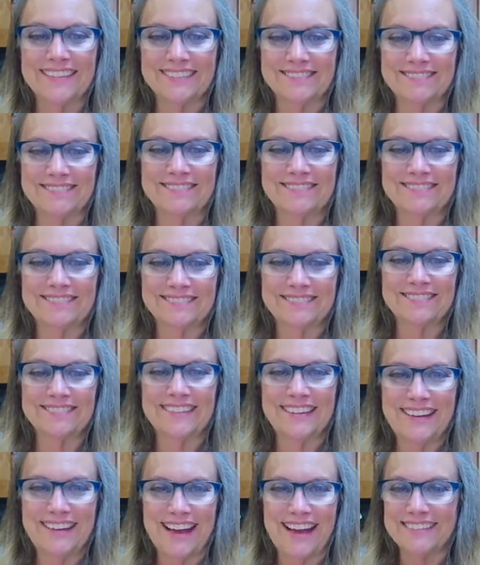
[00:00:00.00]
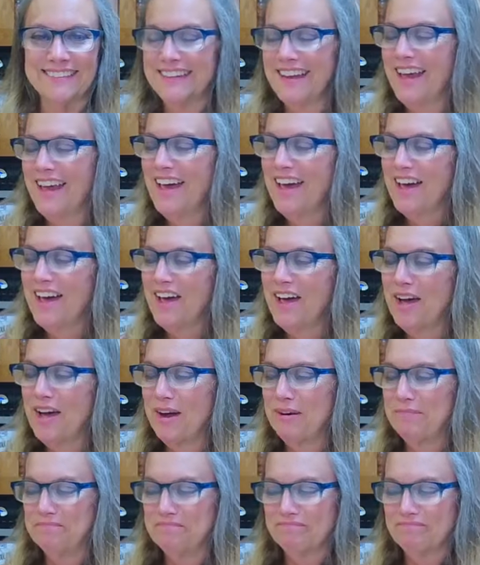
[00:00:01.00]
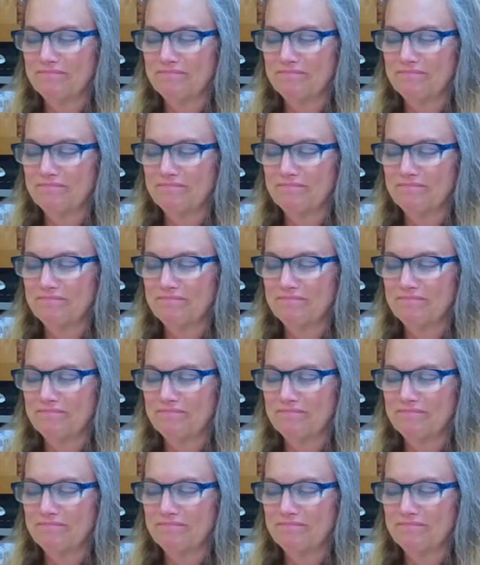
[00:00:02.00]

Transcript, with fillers: Mm-hmm. Yeah. Um,